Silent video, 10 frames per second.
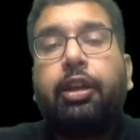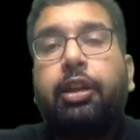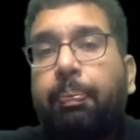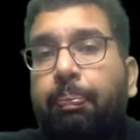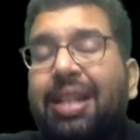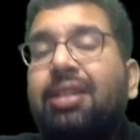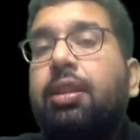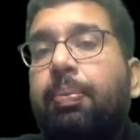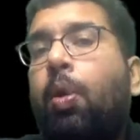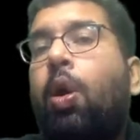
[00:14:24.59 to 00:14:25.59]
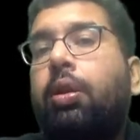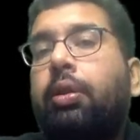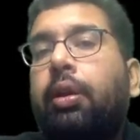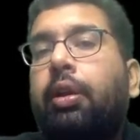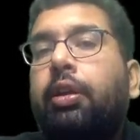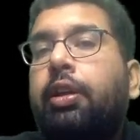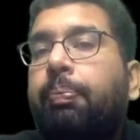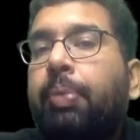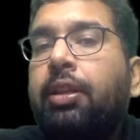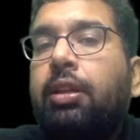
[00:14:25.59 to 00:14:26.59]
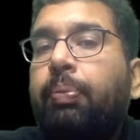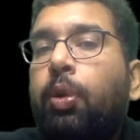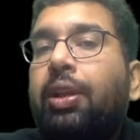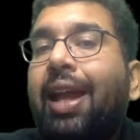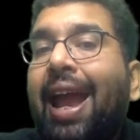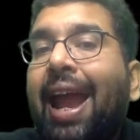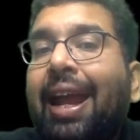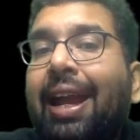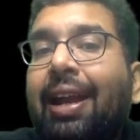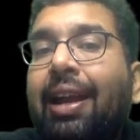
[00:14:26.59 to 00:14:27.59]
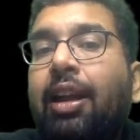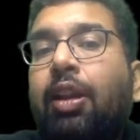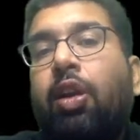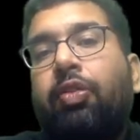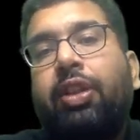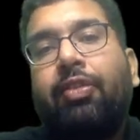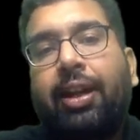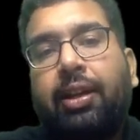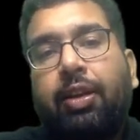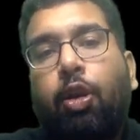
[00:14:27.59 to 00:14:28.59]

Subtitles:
depends upon the angle of the vector,